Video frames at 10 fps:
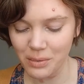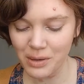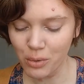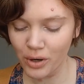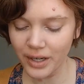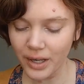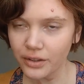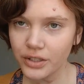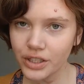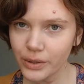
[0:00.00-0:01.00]
tiny bit more
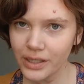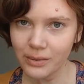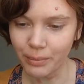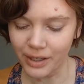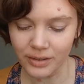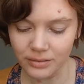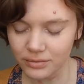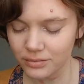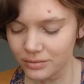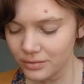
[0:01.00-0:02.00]
color to it, but
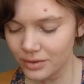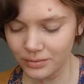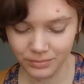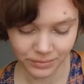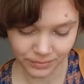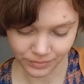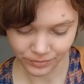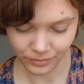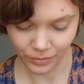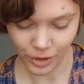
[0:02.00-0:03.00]

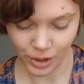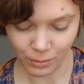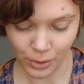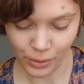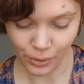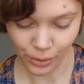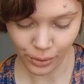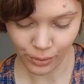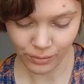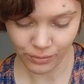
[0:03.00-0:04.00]
they're both
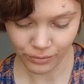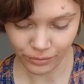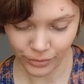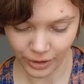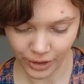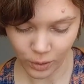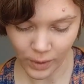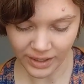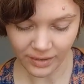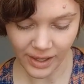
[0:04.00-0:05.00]
really
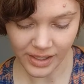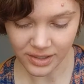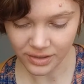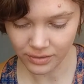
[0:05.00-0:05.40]
quite light.